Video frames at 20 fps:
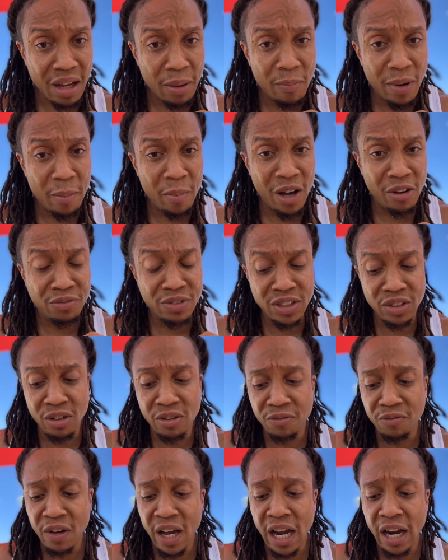My mouth is on
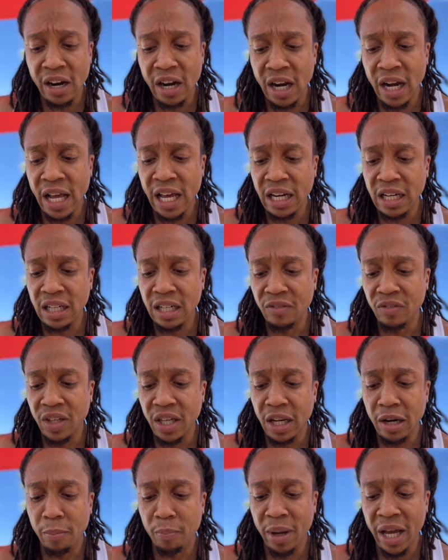fire and I didn't even
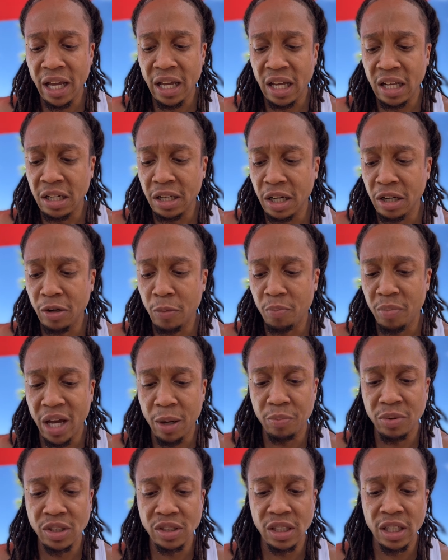get a bite of none of them
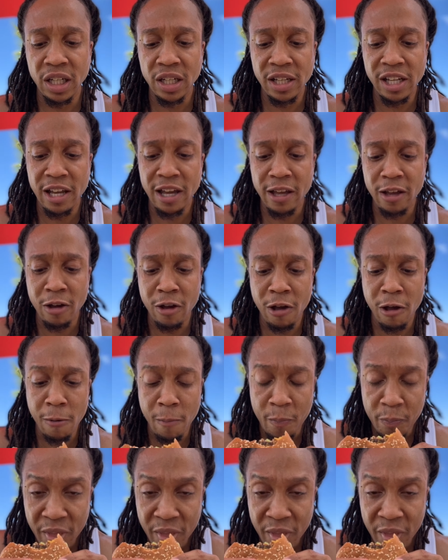peppers or nothing yet, y'all.